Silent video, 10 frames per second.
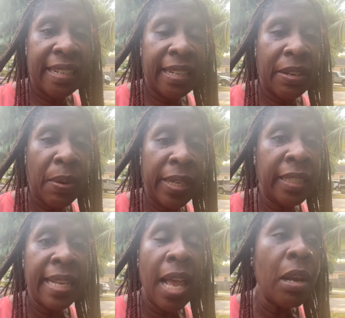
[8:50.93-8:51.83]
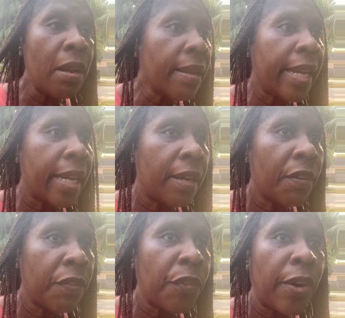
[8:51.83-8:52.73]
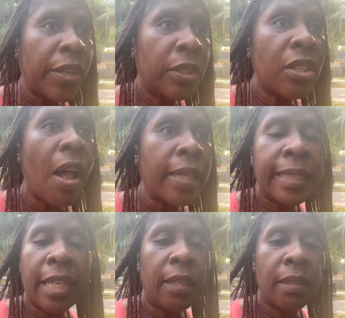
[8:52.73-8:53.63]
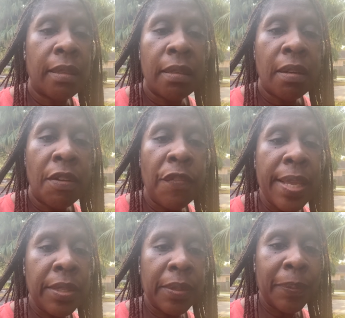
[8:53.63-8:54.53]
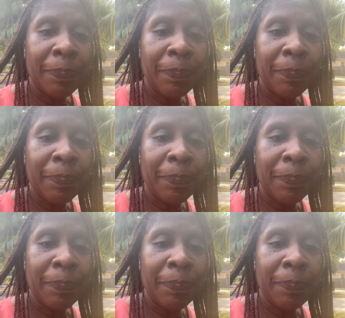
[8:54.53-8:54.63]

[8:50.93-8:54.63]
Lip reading: you know, he's not looking for a salted vessel,